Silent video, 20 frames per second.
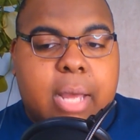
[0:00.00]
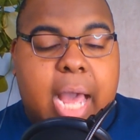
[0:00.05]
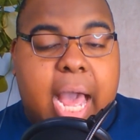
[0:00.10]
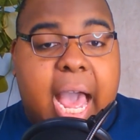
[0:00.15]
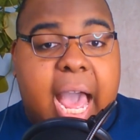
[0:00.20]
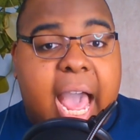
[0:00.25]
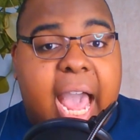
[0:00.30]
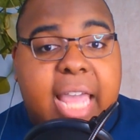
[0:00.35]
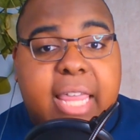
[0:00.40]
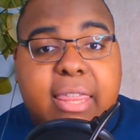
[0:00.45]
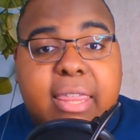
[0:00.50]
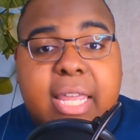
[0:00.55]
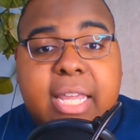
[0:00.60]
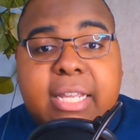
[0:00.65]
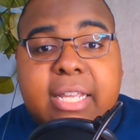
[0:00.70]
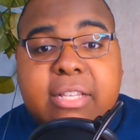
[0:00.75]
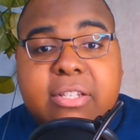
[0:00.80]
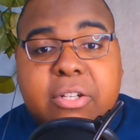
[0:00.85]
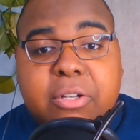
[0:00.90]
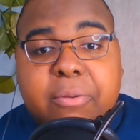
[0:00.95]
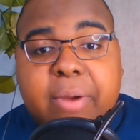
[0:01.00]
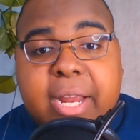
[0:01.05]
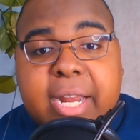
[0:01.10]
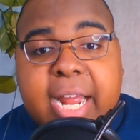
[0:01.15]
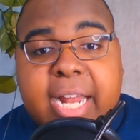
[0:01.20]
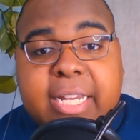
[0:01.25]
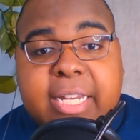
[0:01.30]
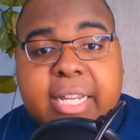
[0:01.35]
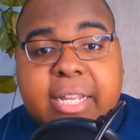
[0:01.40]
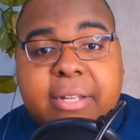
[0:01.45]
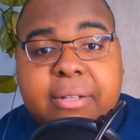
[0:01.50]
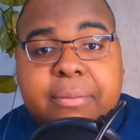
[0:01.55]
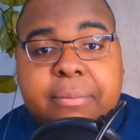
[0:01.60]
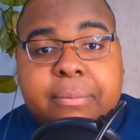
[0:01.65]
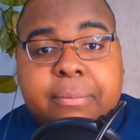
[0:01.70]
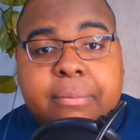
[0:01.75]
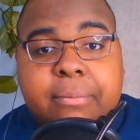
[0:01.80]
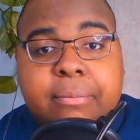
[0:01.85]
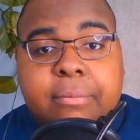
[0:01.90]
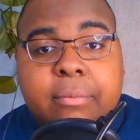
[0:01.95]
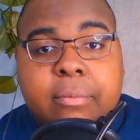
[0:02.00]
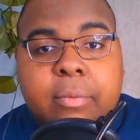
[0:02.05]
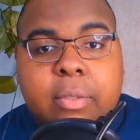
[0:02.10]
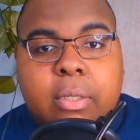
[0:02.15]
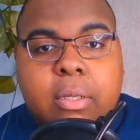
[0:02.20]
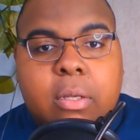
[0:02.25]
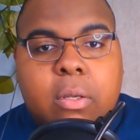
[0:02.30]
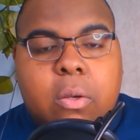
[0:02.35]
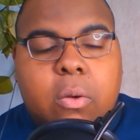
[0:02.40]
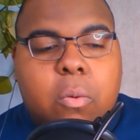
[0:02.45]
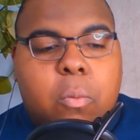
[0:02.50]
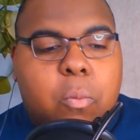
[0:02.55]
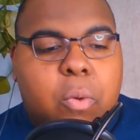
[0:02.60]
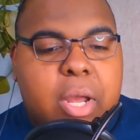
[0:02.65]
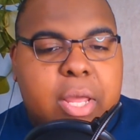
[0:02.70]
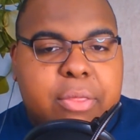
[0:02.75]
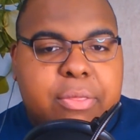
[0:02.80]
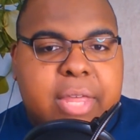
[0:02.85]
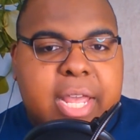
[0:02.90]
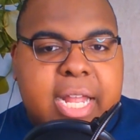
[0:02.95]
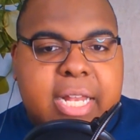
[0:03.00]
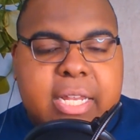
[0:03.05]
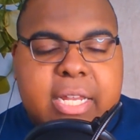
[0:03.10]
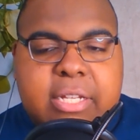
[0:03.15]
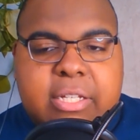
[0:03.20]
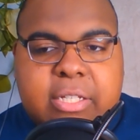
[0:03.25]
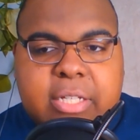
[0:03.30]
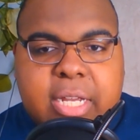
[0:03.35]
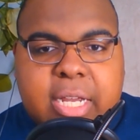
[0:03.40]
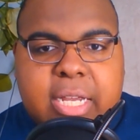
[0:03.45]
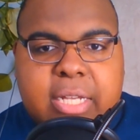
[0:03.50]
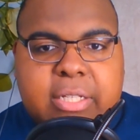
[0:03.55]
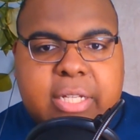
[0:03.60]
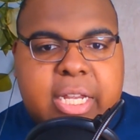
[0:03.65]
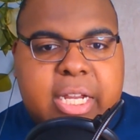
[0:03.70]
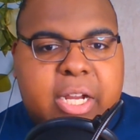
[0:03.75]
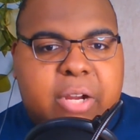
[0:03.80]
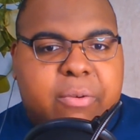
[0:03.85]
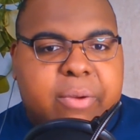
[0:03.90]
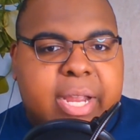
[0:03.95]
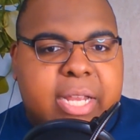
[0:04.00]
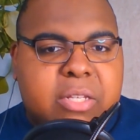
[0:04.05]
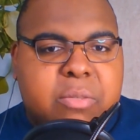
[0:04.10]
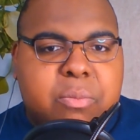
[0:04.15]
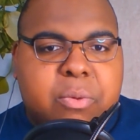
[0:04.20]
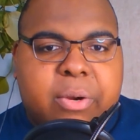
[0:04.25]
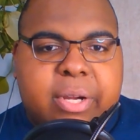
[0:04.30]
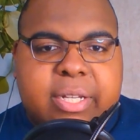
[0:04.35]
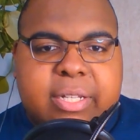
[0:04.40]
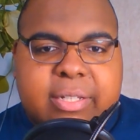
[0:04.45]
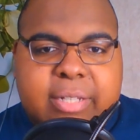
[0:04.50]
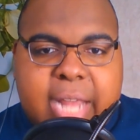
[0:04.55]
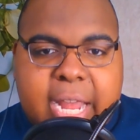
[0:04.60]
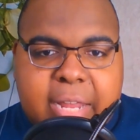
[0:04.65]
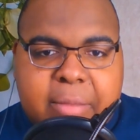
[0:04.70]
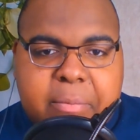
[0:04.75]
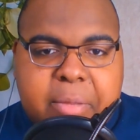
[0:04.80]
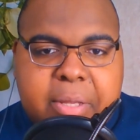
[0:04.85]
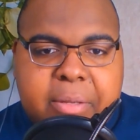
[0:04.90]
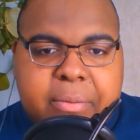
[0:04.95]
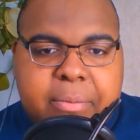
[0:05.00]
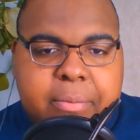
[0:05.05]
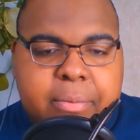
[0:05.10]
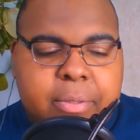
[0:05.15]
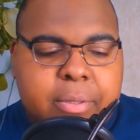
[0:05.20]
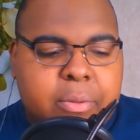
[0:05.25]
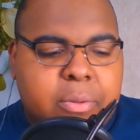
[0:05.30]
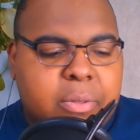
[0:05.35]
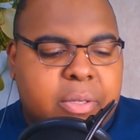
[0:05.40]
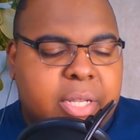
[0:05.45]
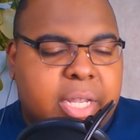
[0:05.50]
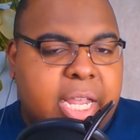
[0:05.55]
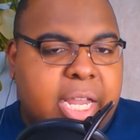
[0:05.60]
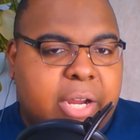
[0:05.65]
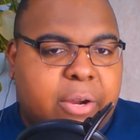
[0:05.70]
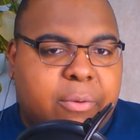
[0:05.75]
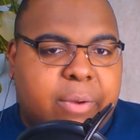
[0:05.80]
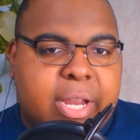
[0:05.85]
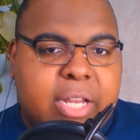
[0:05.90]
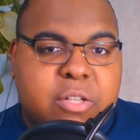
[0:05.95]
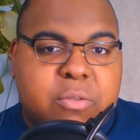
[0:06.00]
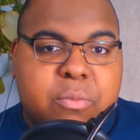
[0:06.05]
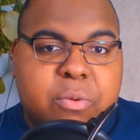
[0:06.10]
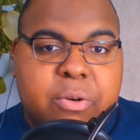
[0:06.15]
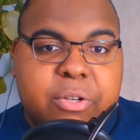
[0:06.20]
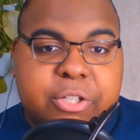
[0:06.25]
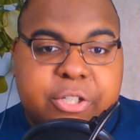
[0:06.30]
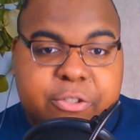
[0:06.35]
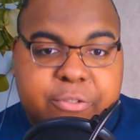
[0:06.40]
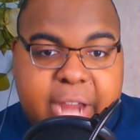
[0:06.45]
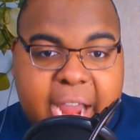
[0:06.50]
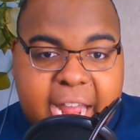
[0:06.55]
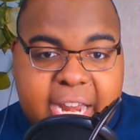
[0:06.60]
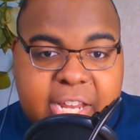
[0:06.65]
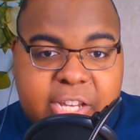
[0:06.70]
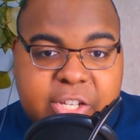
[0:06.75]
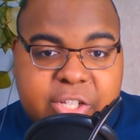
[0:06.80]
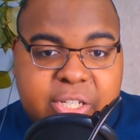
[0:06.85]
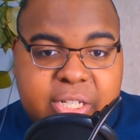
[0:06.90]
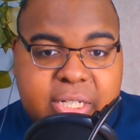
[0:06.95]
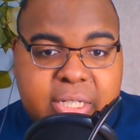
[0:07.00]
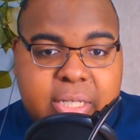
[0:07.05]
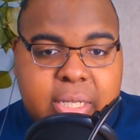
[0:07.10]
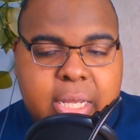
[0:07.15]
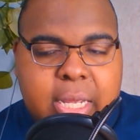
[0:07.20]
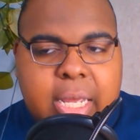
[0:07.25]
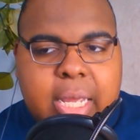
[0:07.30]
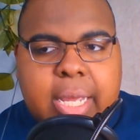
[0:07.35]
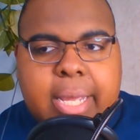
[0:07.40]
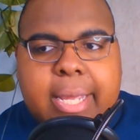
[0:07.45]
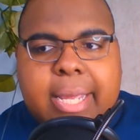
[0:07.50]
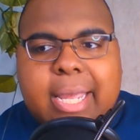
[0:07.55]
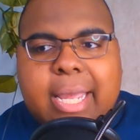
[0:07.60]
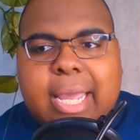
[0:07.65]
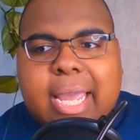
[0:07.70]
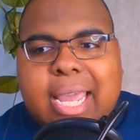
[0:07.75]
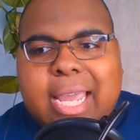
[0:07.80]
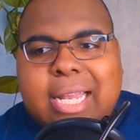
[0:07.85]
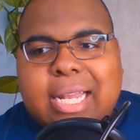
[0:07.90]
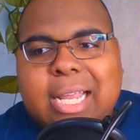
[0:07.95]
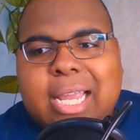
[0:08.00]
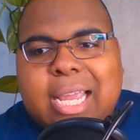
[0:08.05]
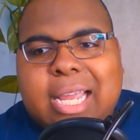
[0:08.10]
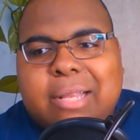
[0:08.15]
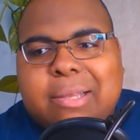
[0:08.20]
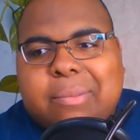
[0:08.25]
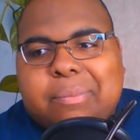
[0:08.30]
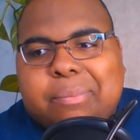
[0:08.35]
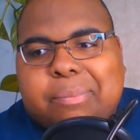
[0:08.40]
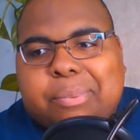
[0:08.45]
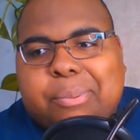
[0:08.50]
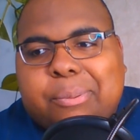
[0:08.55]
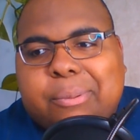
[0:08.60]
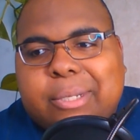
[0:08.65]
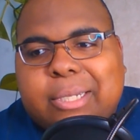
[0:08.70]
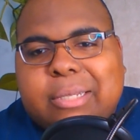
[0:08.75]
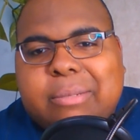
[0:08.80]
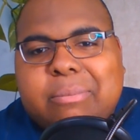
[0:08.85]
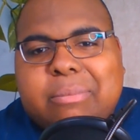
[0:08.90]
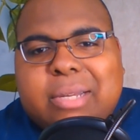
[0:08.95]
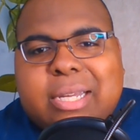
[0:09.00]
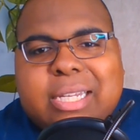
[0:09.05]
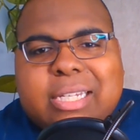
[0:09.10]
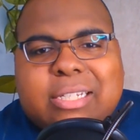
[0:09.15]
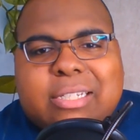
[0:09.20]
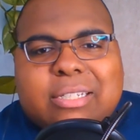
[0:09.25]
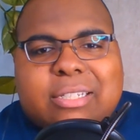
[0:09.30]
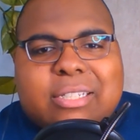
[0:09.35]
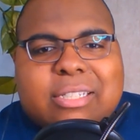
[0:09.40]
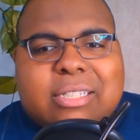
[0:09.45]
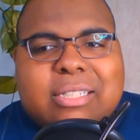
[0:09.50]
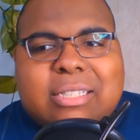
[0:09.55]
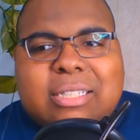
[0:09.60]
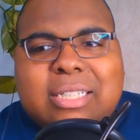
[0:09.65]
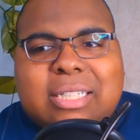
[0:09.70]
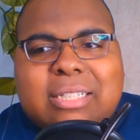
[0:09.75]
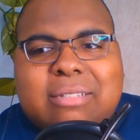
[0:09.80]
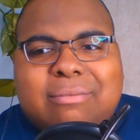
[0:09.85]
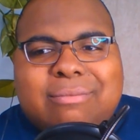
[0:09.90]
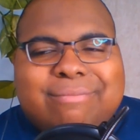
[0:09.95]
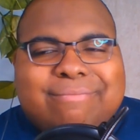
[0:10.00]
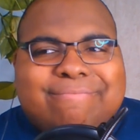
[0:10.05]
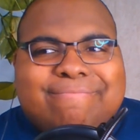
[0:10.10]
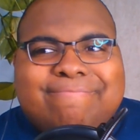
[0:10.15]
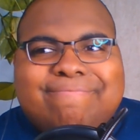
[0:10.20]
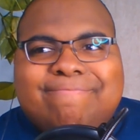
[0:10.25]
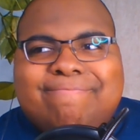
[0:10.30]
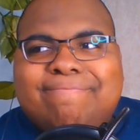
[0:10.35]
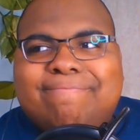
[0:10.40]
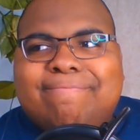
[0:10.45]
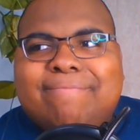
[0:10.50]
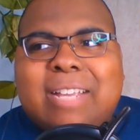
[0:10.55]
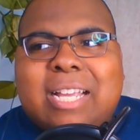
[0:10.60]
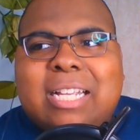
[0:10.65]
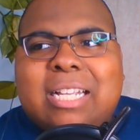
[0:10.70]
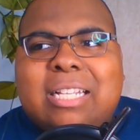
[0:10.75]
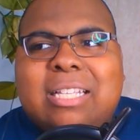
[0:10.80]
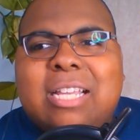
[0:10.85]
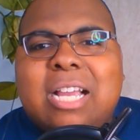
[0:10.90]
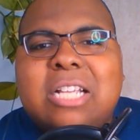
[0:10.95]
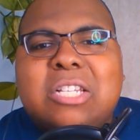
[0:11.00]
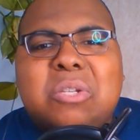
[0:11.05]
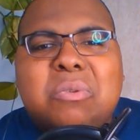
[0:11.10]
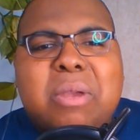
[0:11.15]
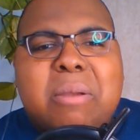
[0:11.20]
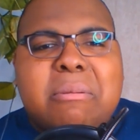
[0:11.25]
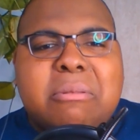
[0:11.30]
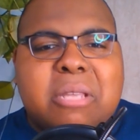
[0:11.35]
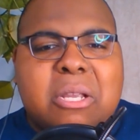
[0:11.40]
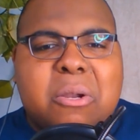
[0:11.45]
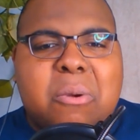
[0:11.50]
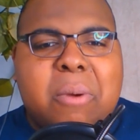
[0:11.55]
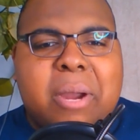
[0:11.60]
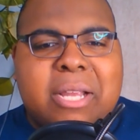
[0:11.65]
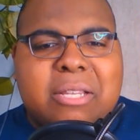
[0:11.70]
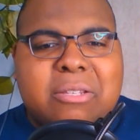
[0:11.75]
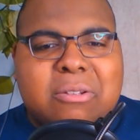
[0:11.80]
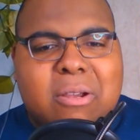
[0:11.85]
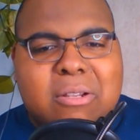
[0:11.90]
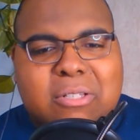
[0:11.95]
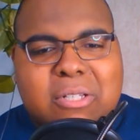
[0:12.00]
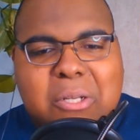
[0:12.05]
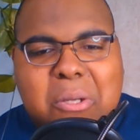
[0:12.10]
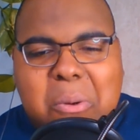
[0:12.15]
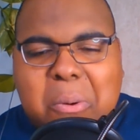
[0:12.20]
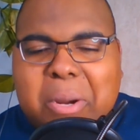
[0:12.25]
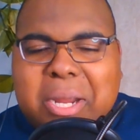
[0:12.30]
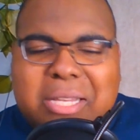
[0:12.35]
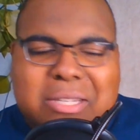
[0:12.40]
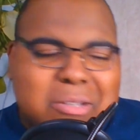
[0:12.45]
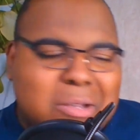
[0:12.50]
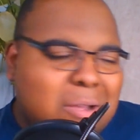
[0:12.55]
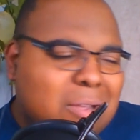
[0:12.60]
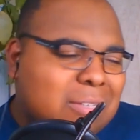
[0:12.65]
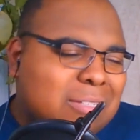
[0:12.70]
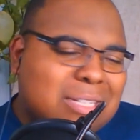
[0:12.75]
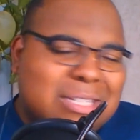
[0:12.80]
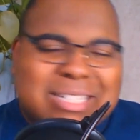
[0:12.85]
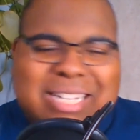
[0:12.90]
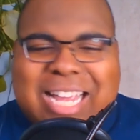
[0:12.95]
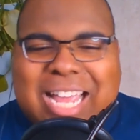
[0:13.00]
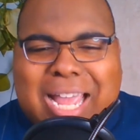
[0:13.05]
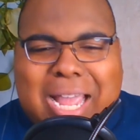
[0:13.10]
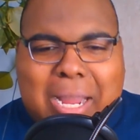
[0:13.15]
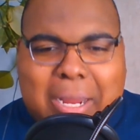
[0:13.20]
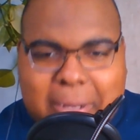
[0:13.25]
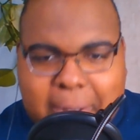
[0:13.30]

I think it's a great idea. One thing this does, it creates more excitement, it creates more strategy, and it pretty much, it does away with the coin toss. The coin toss is eh.